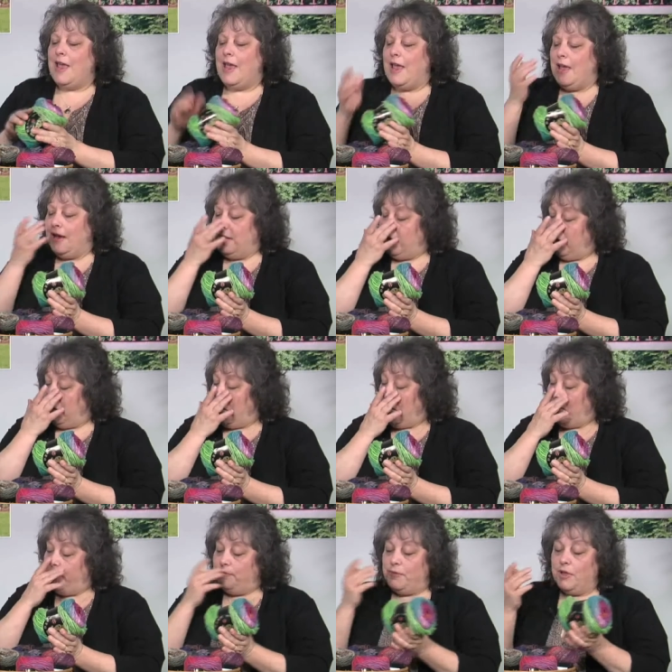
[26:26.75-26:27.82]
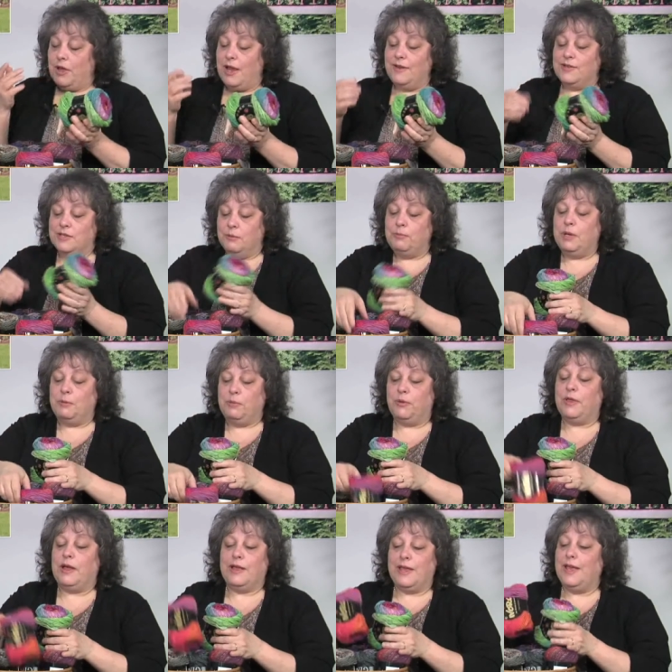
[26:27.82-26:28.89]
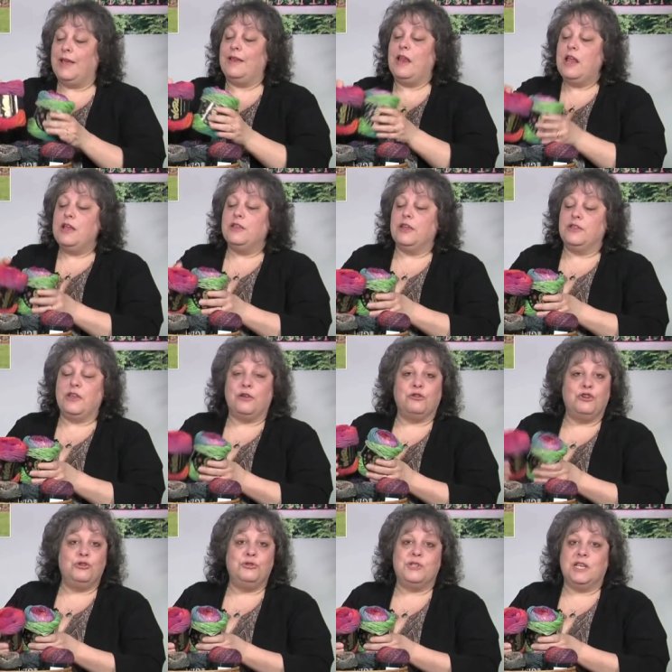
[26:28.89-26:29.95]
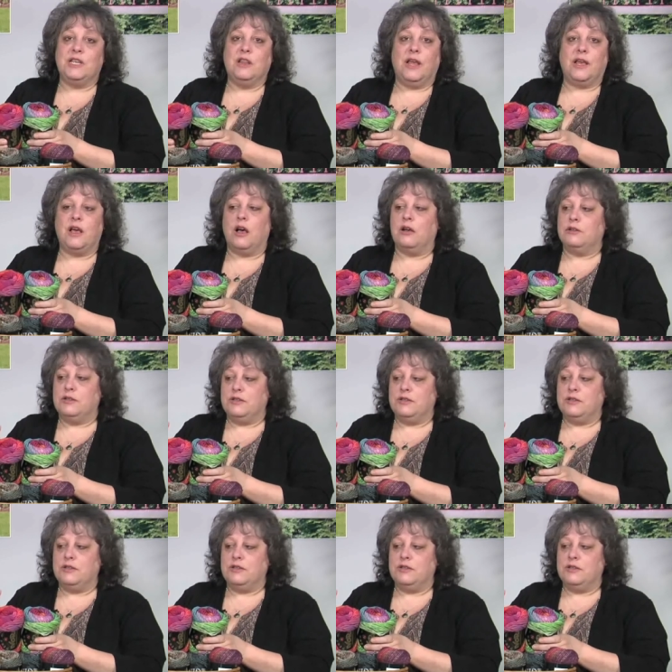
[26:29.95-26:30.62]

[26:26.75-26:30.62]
And um, I have some people that, again, that they are using like a